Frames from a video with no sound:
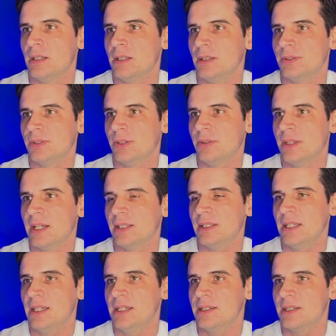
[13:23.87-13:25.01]
So that
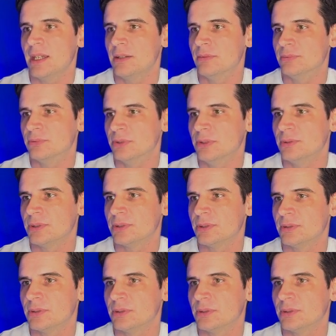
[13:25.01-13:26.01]
is a route.